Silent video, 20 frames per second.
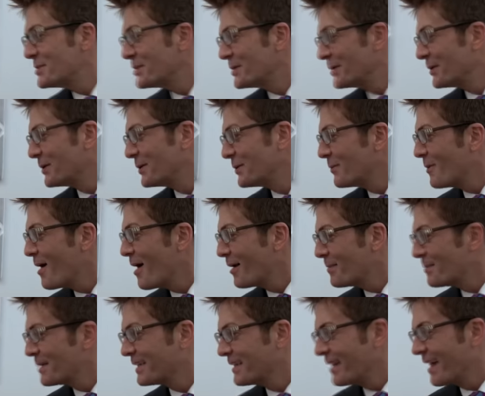nice you. To meet Welcome
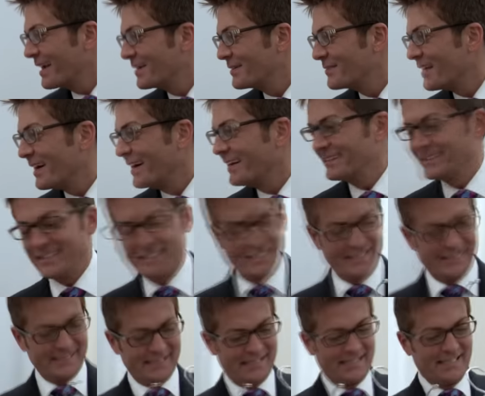you. to
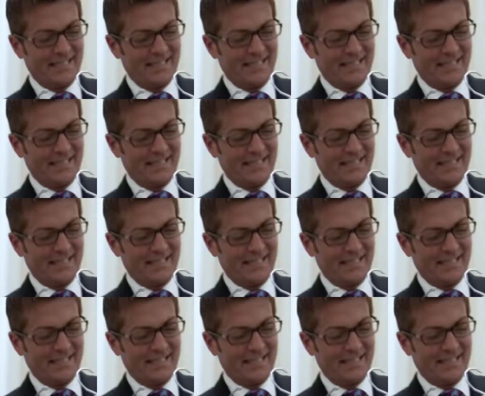Kleinfeld.